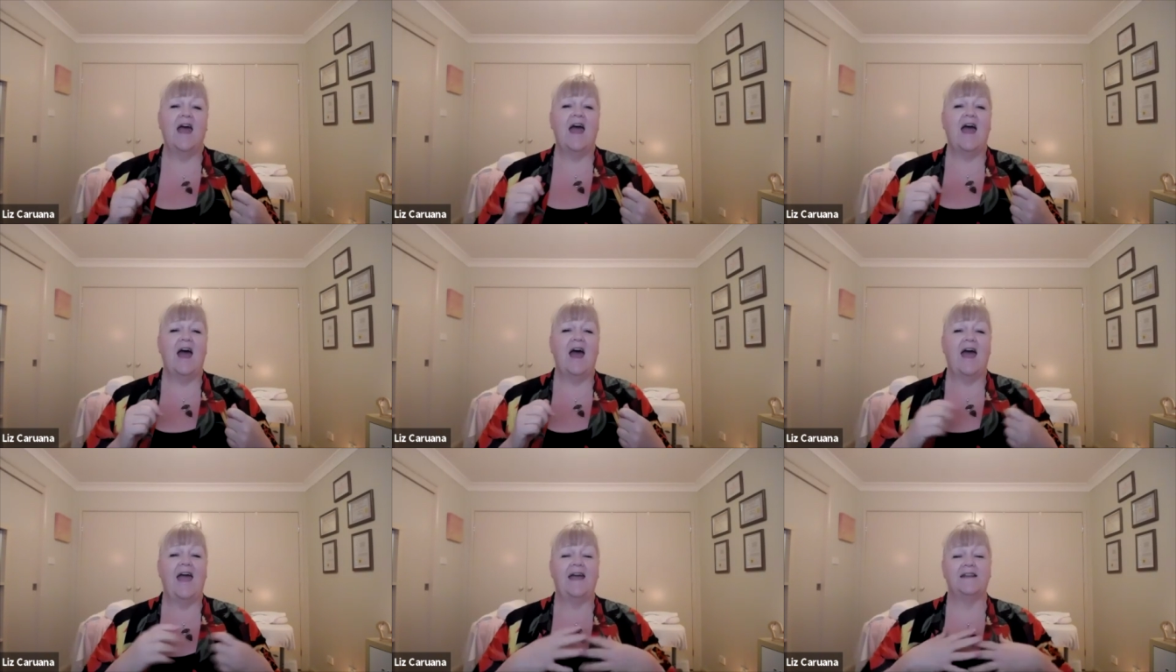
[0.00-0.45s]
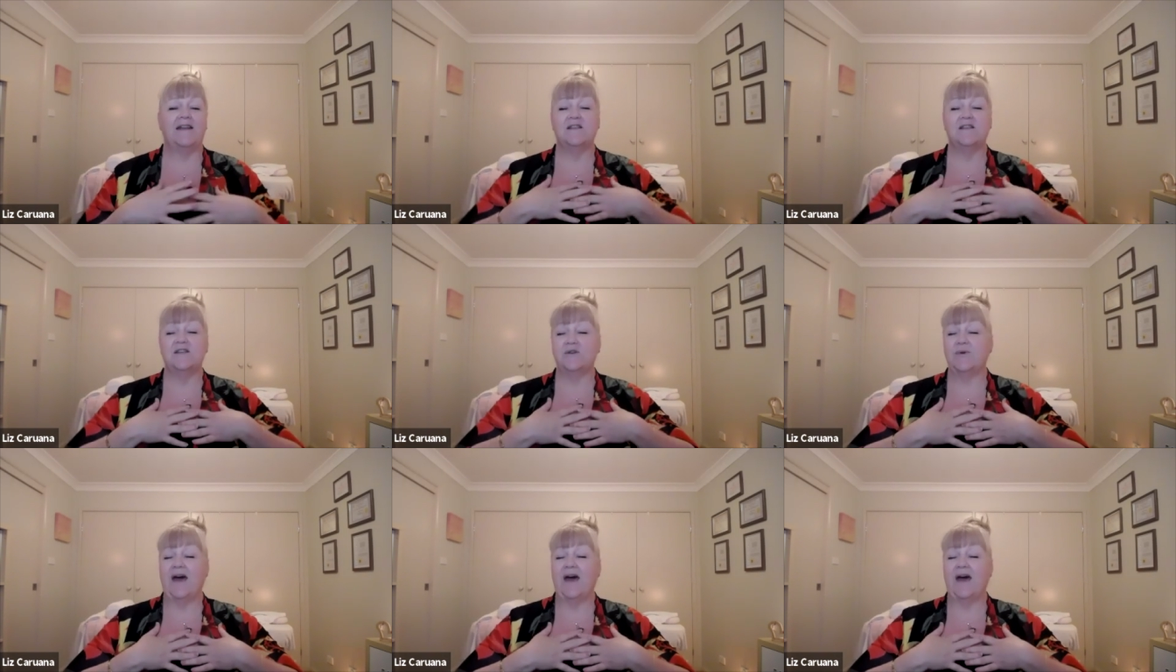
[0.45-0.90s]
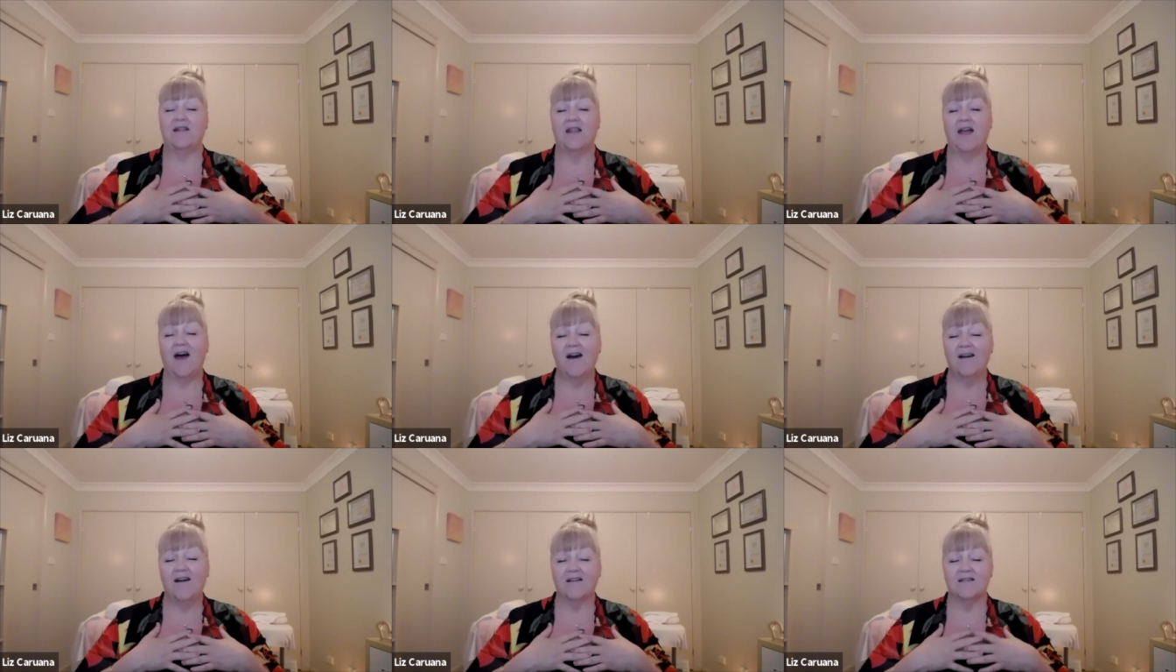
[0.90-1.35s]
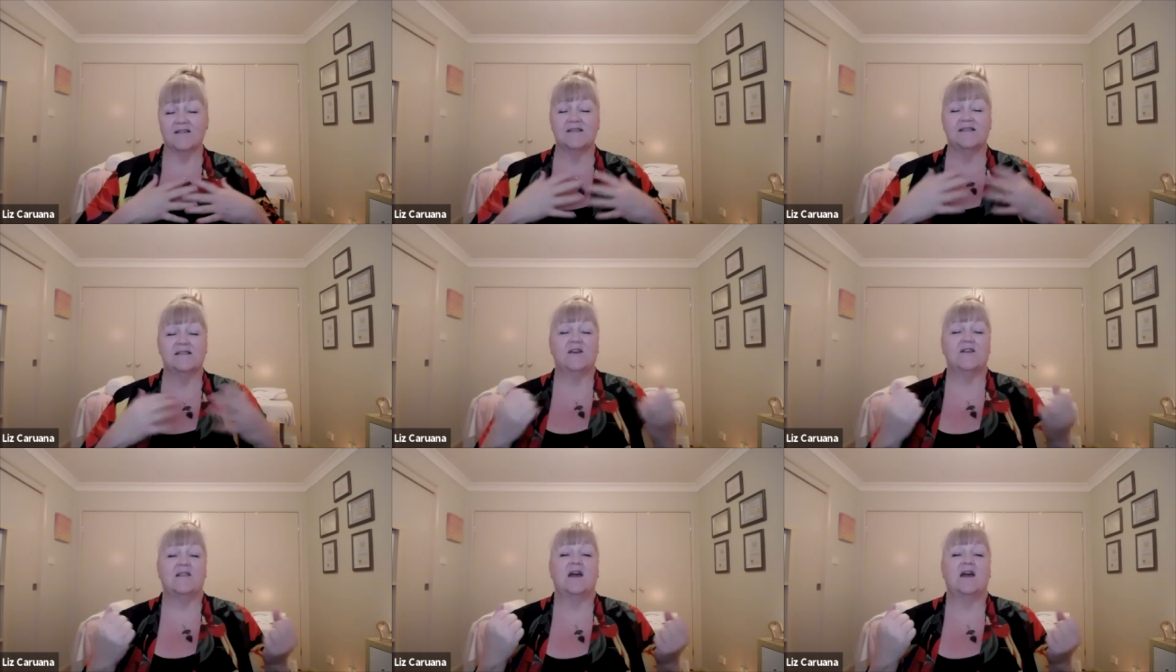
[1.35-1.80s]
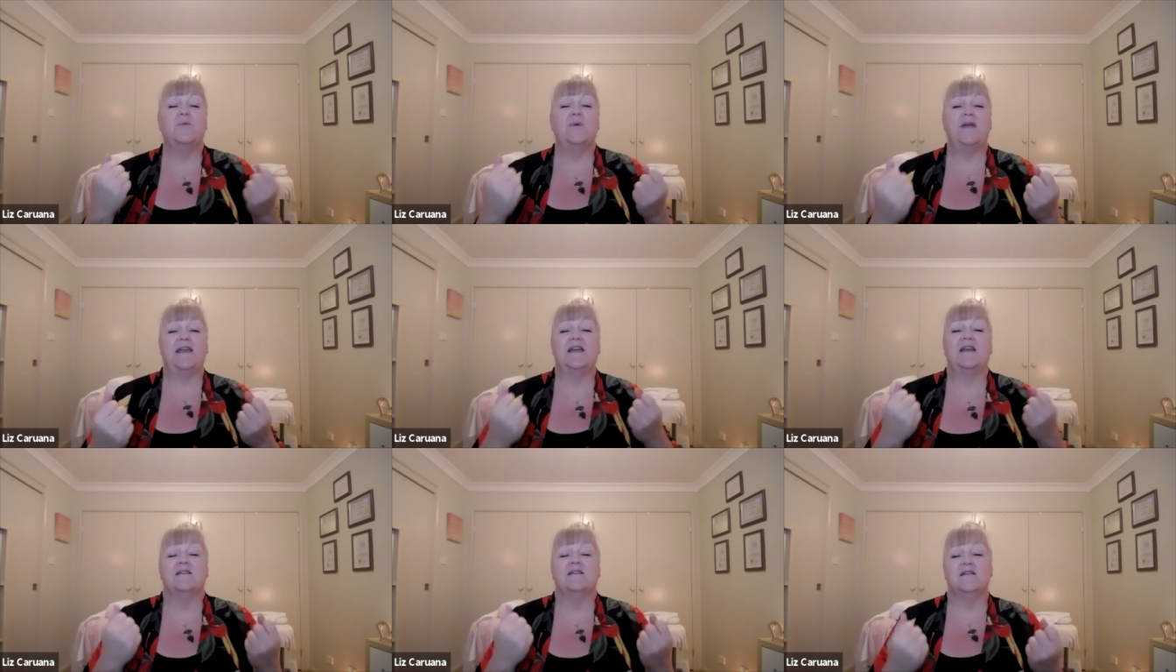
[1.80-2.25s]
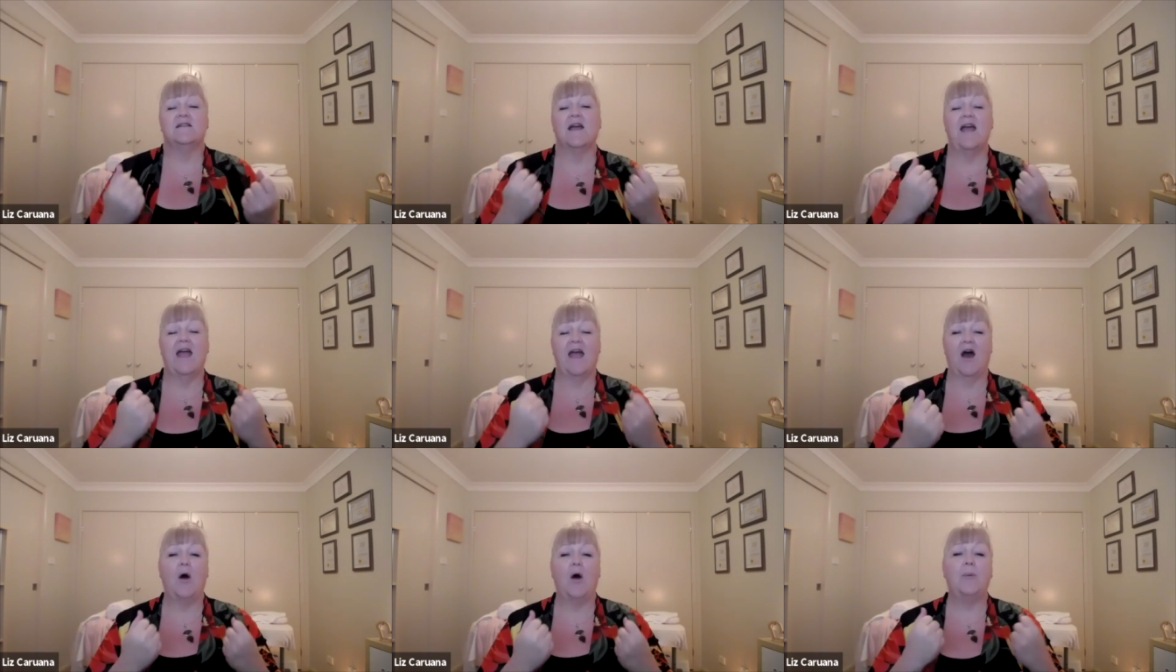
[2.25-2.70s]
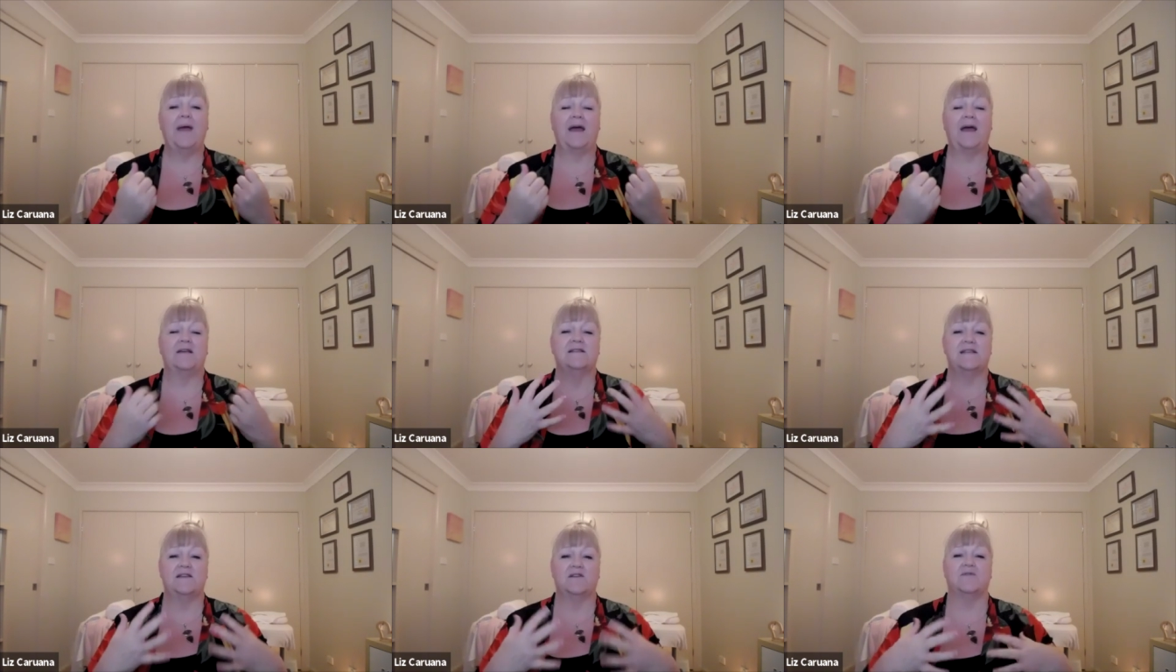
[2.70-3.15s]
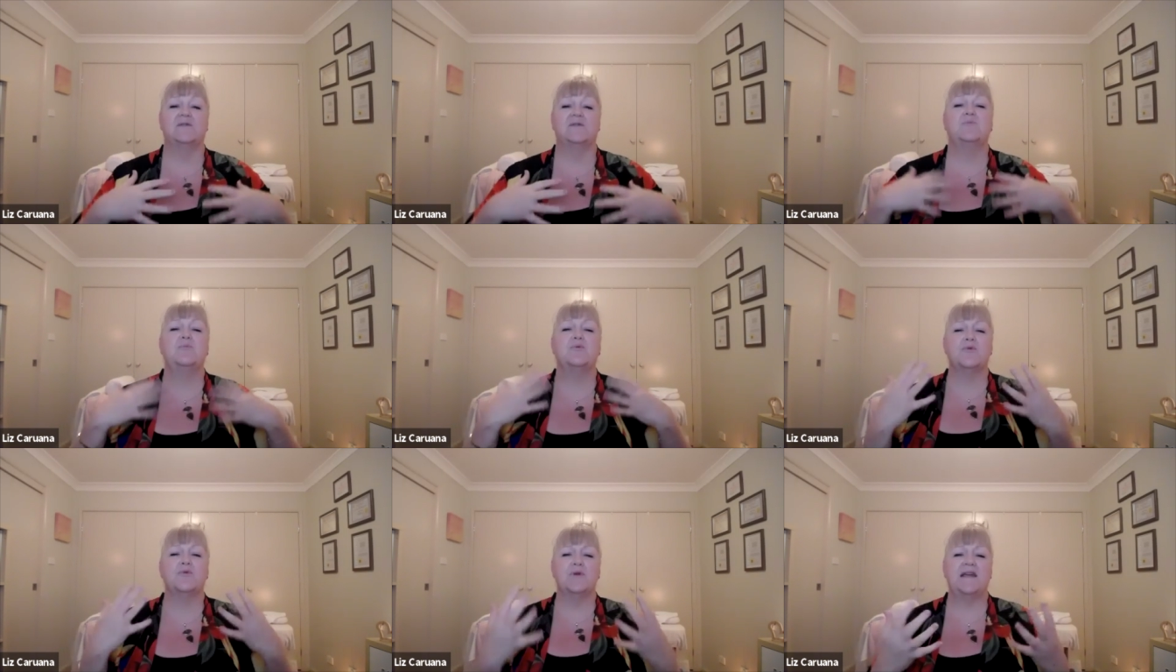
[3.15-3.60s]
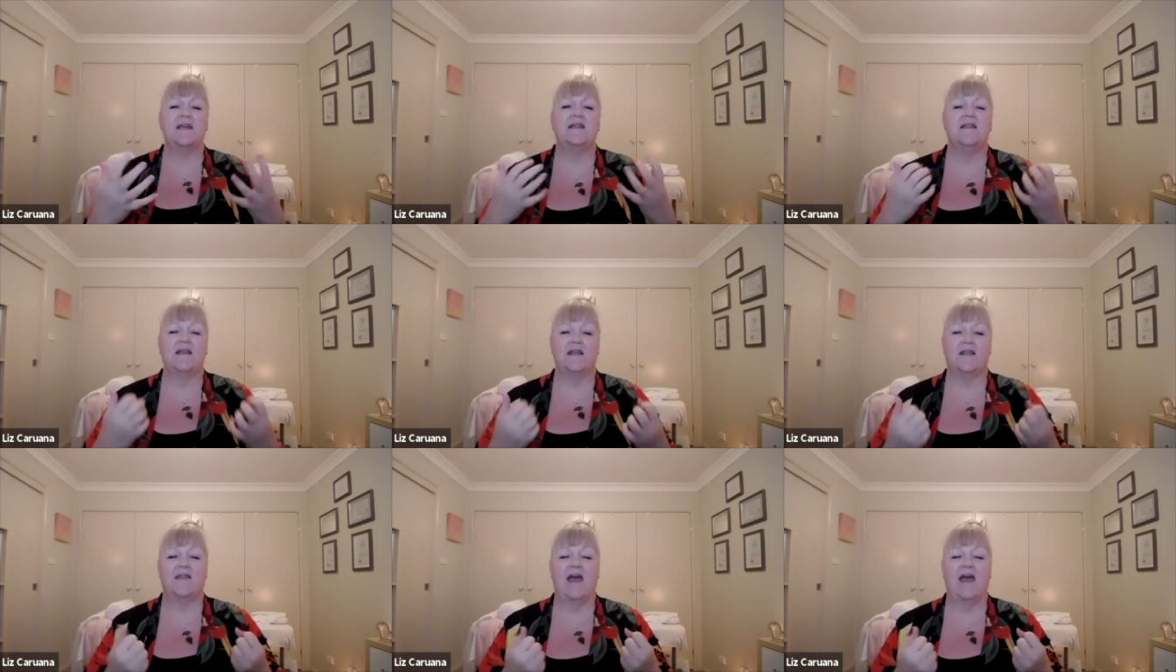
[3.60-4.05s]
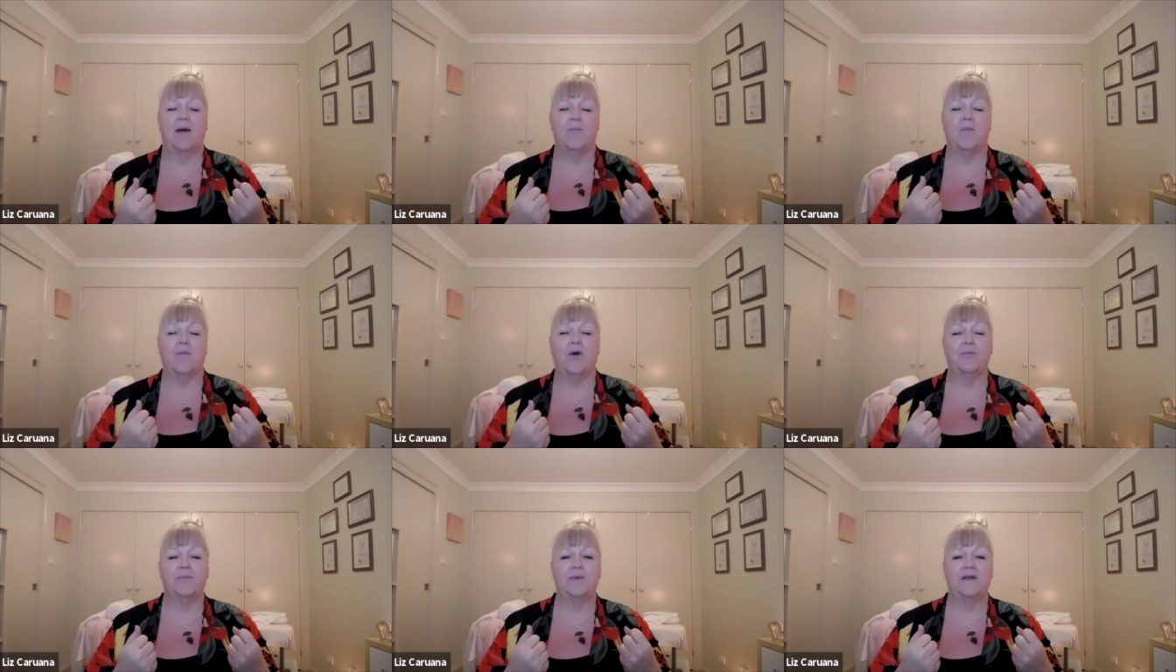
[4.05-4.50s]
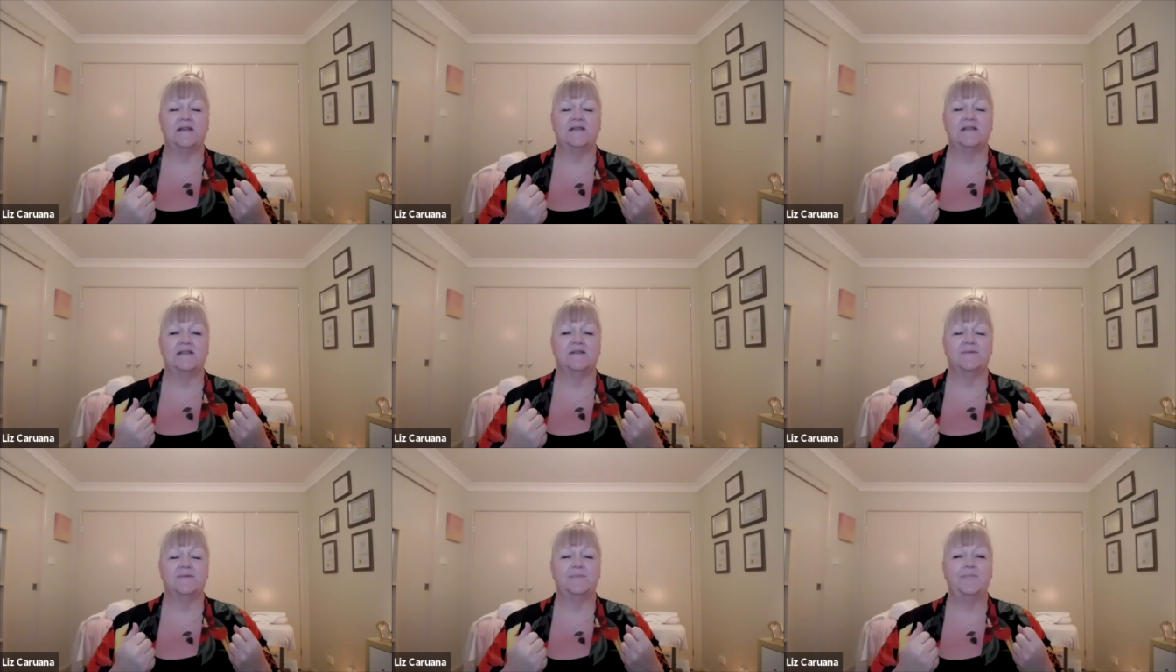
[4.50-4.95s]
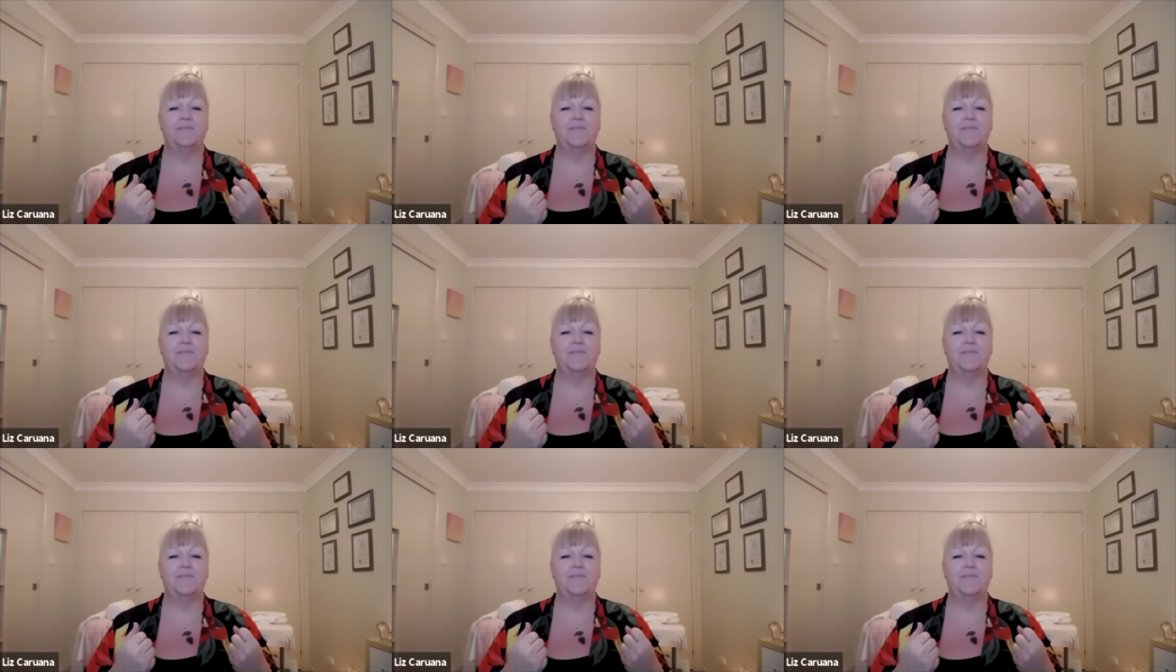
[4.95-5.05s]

and to our lungs so that we can help ourselves breathe in that moment.